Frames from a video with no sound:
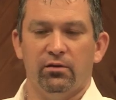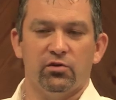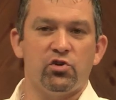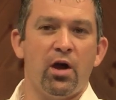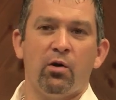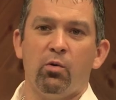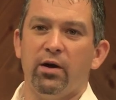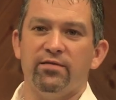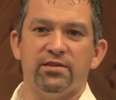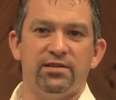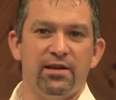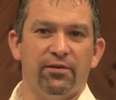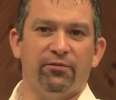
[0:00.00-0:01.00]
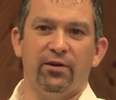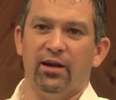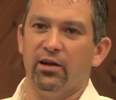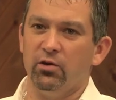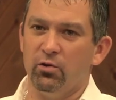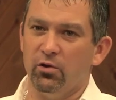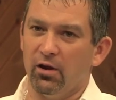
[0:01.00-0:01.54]
The Shockwave is different. It
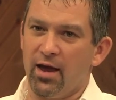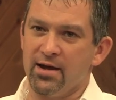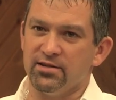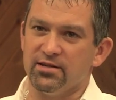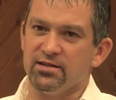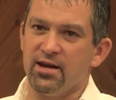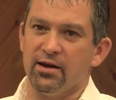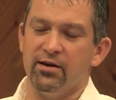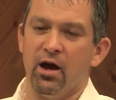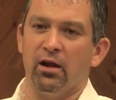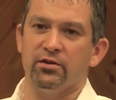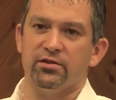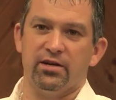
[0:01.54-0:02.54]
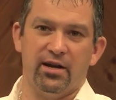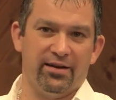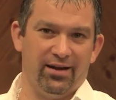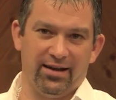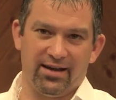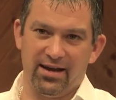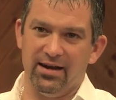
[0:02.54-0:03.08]
utilizes technology
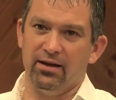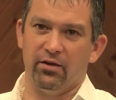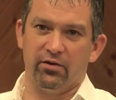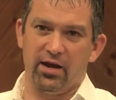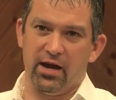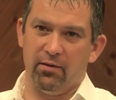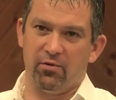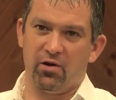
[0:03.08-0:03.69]
unlike any other game